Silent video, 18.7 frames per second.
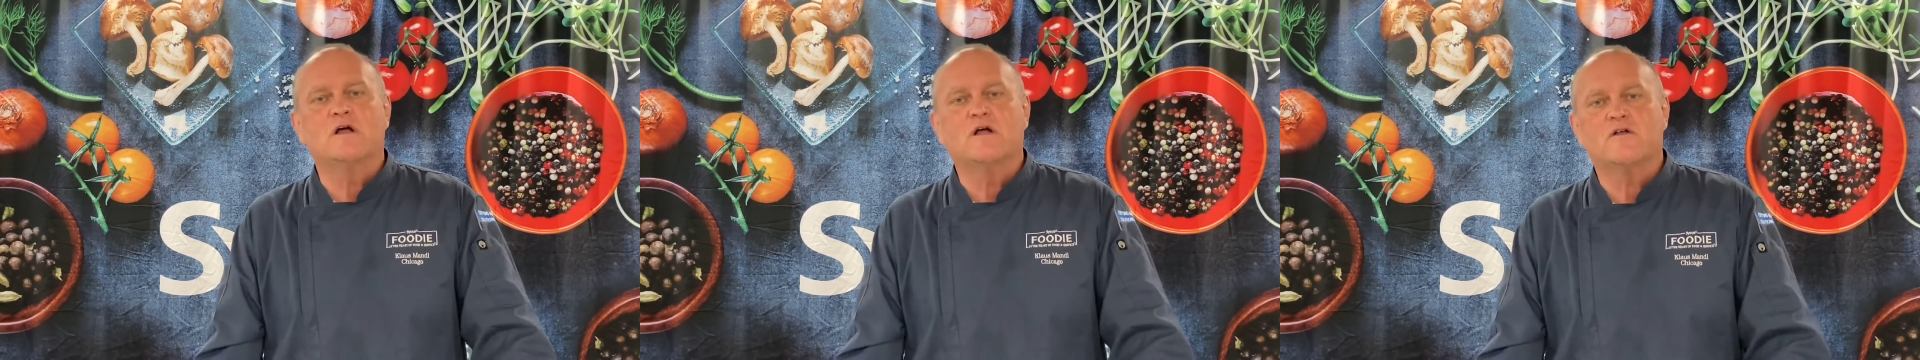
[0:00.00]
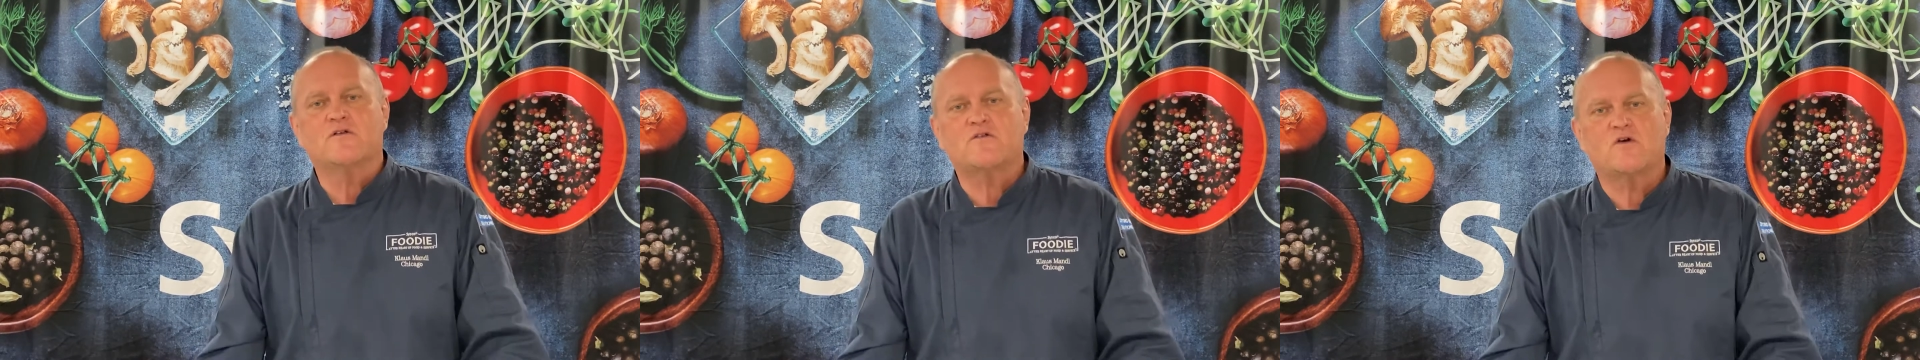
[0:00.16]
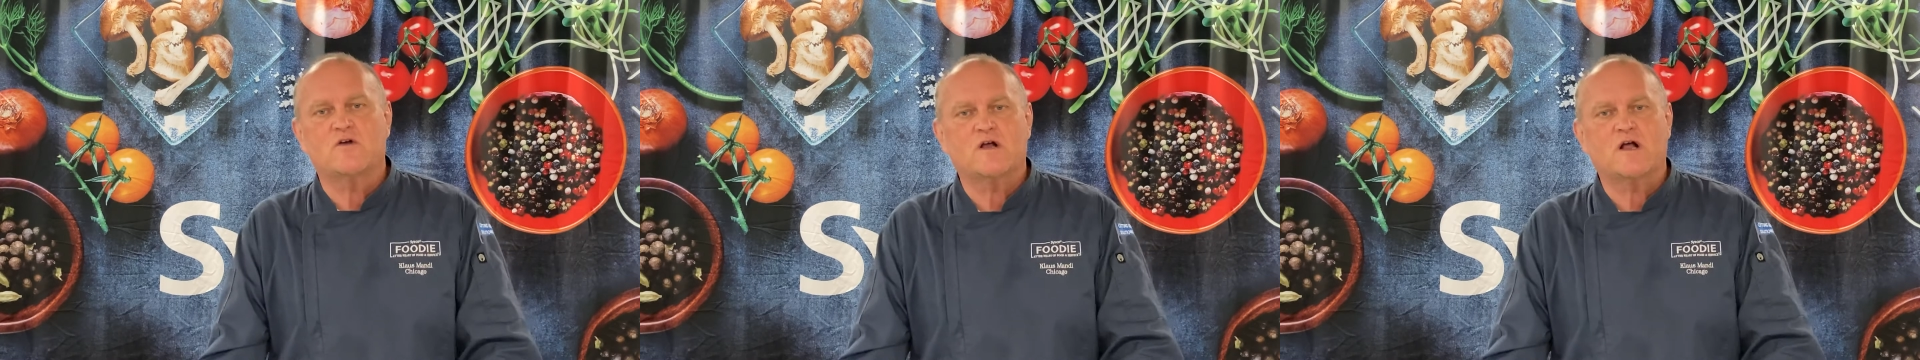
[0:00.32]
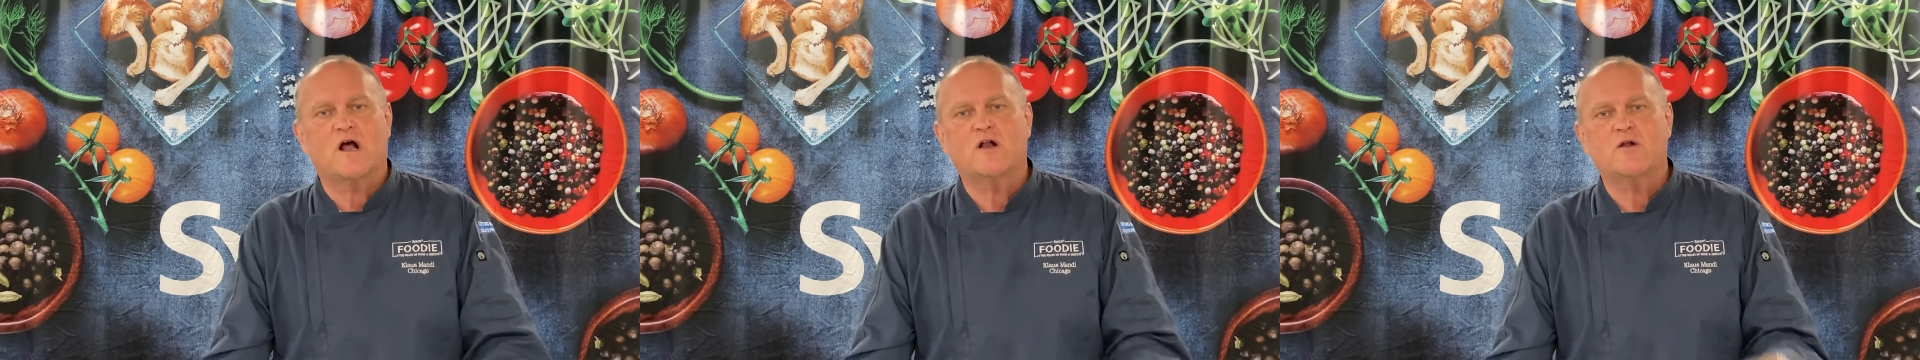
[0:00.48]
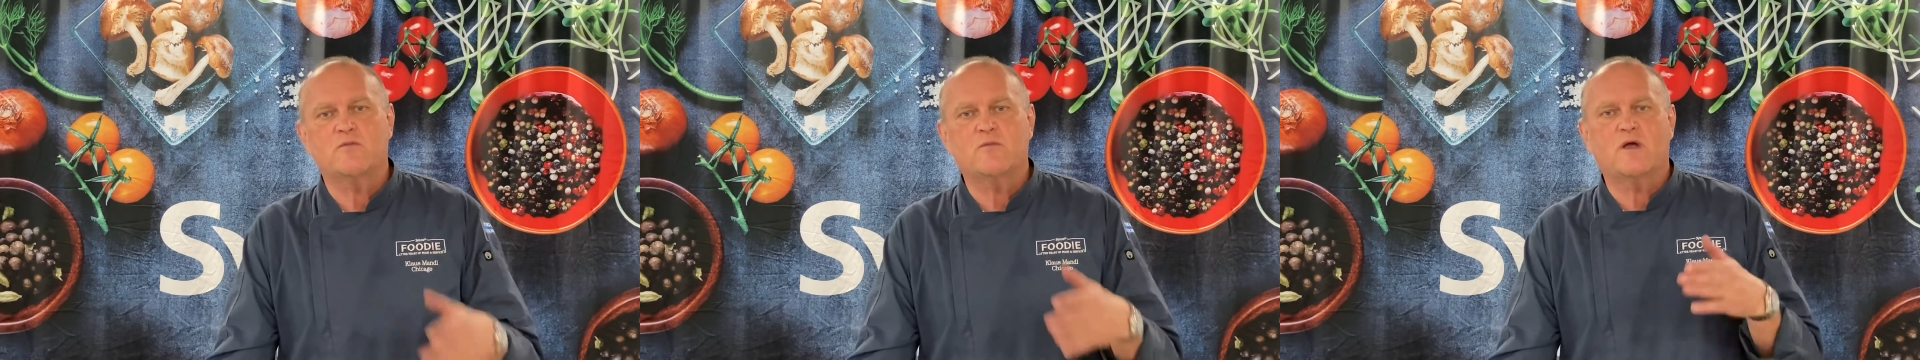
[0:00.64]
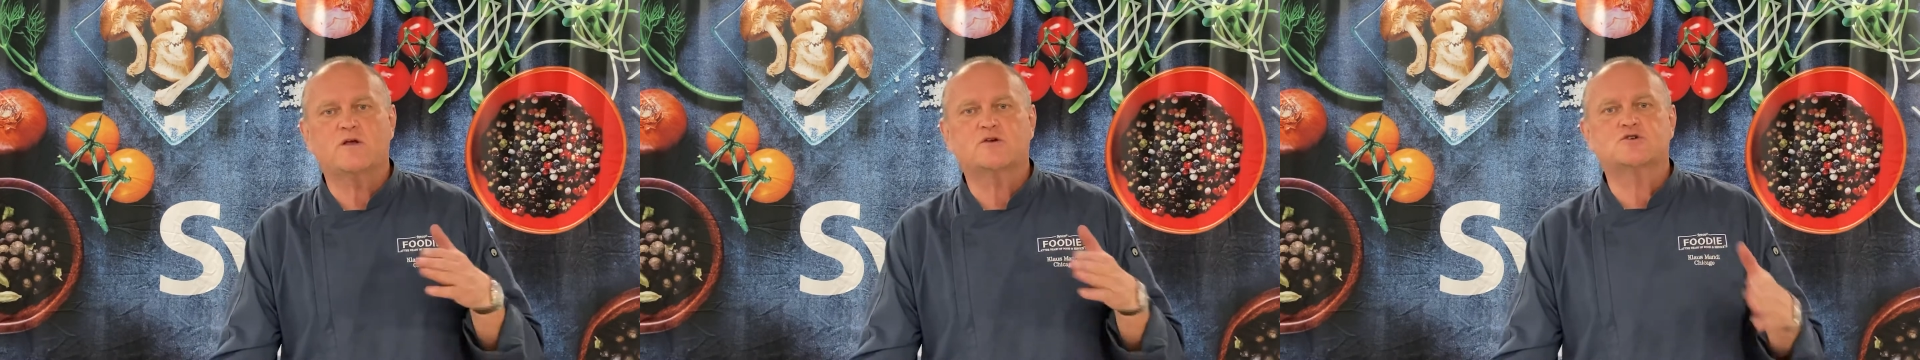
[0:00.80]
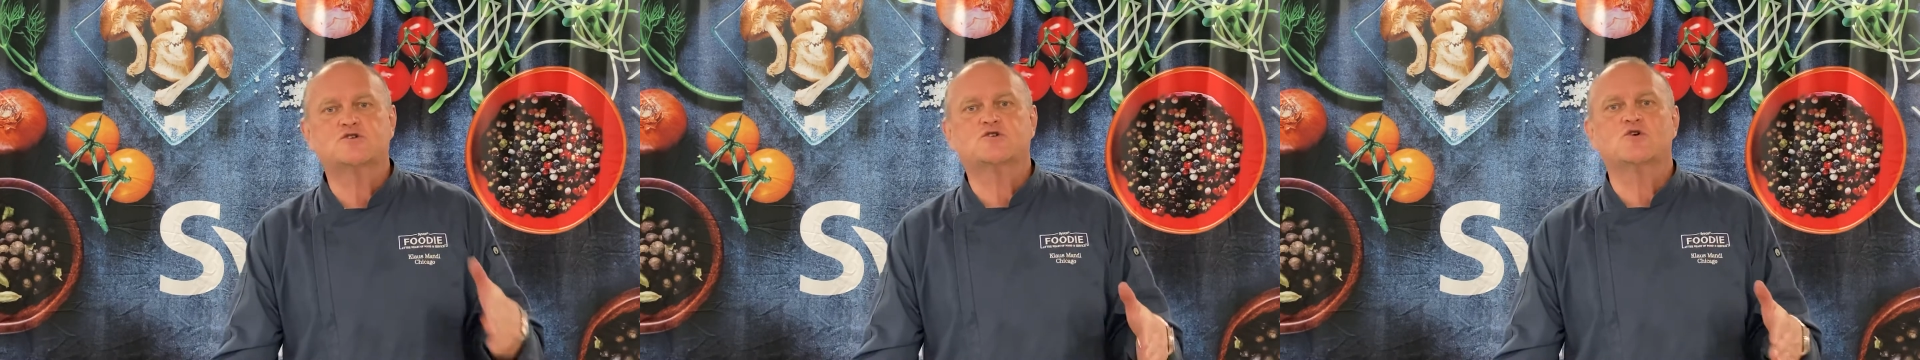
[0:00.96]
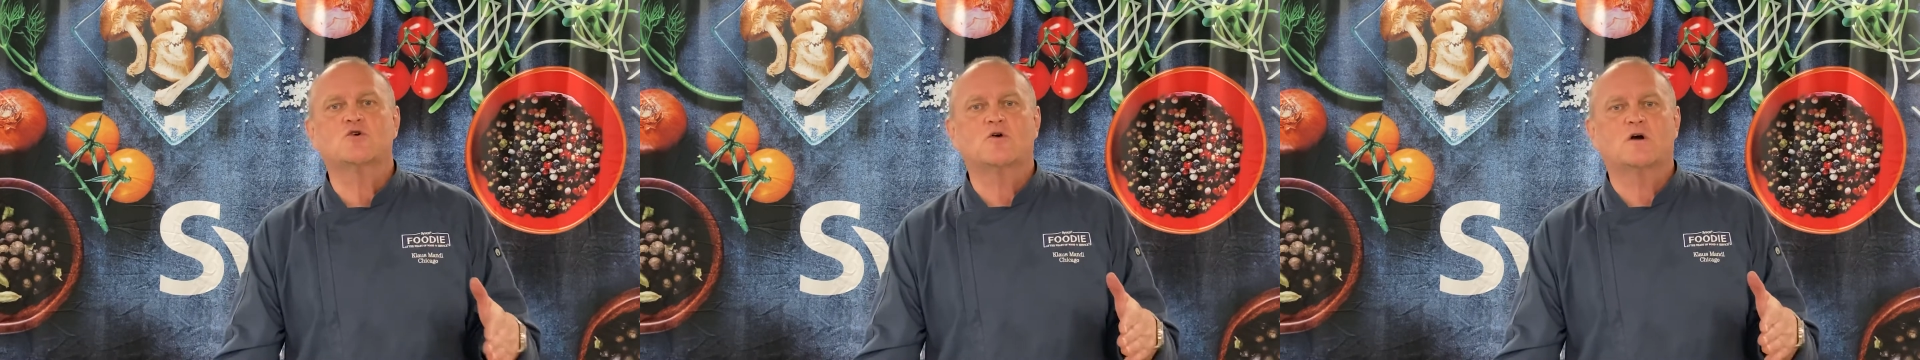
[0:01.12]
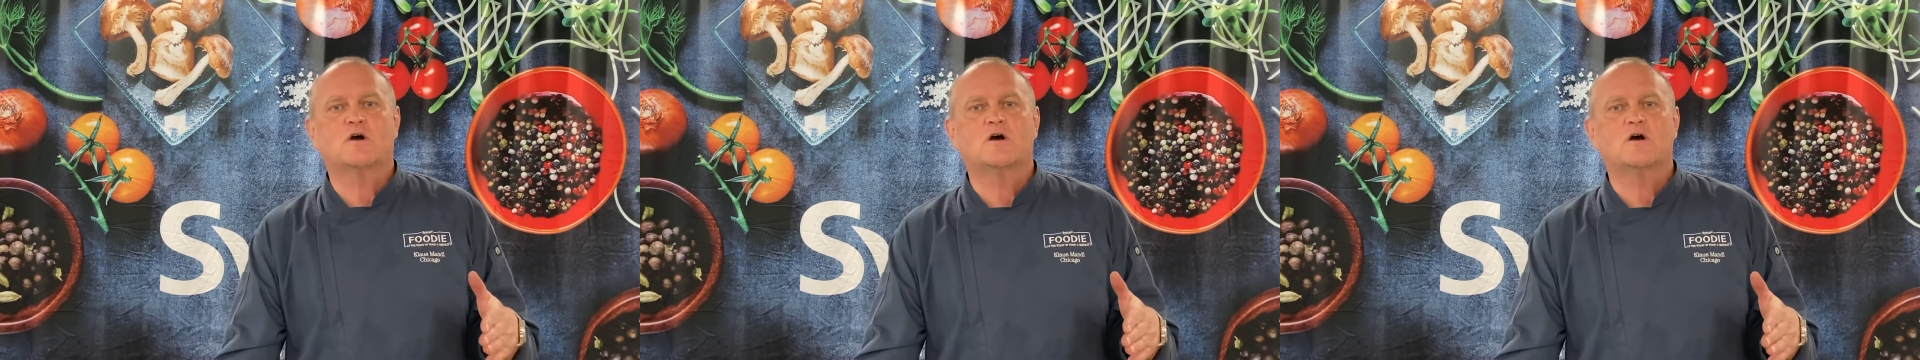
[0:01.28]
So you gotta make
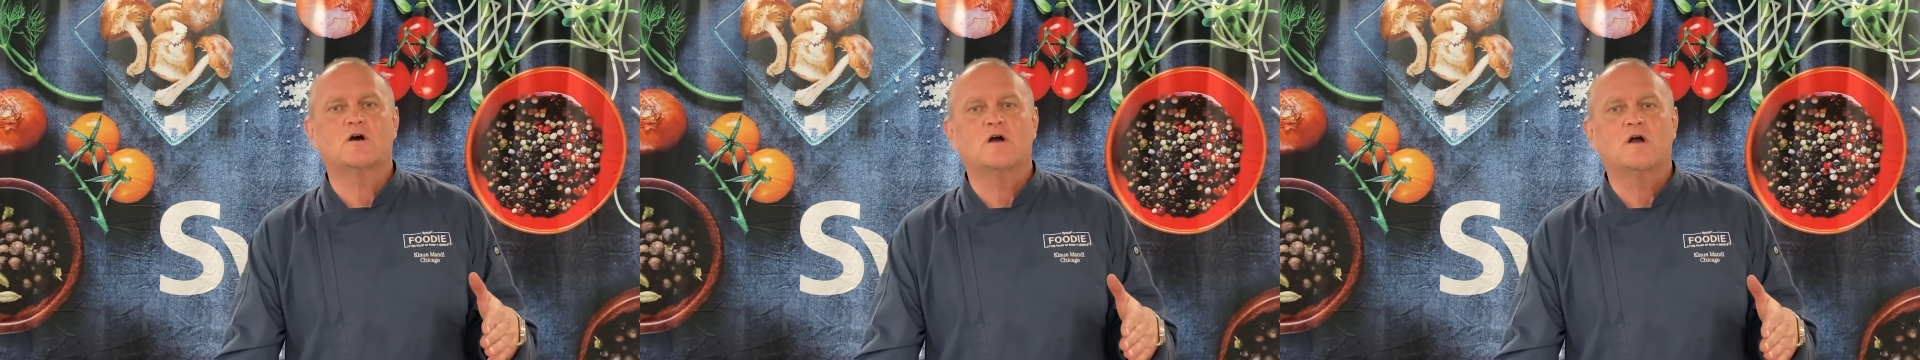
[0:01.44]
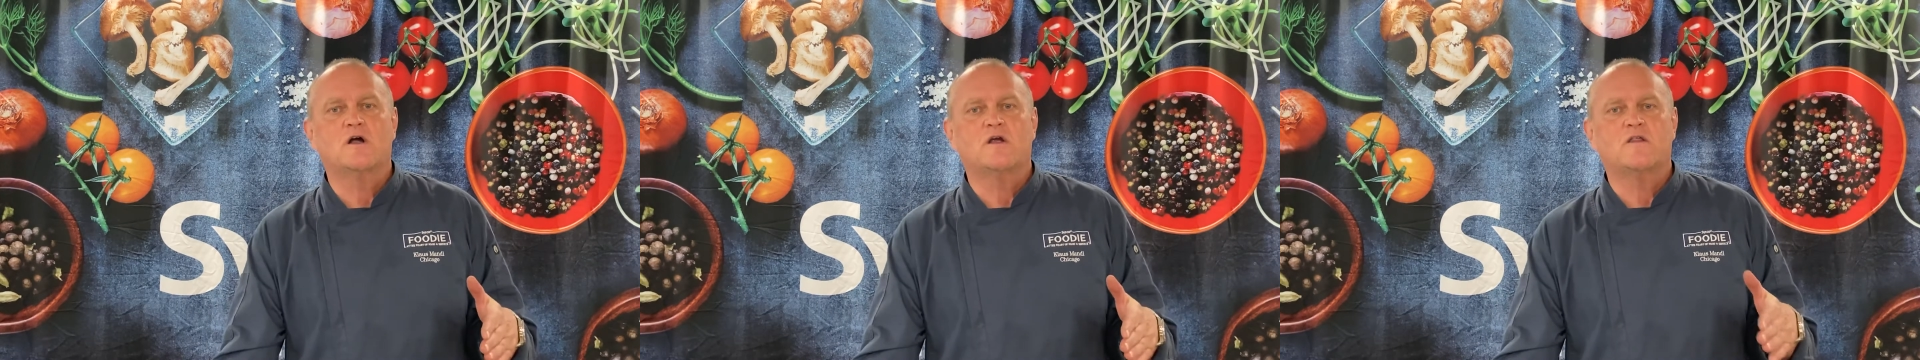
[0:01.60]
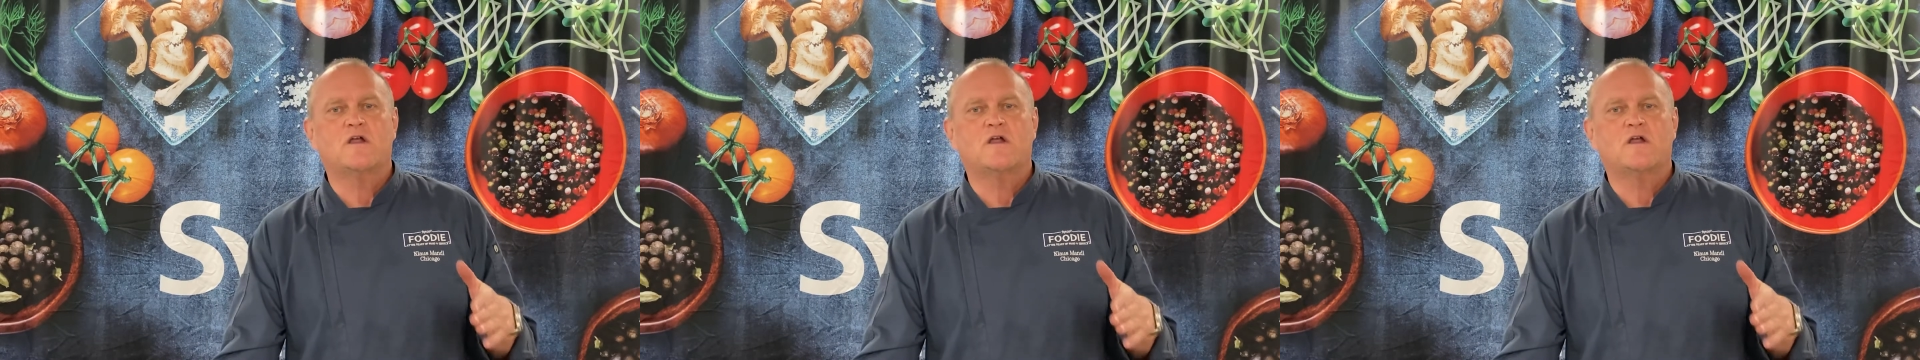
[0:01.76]
sure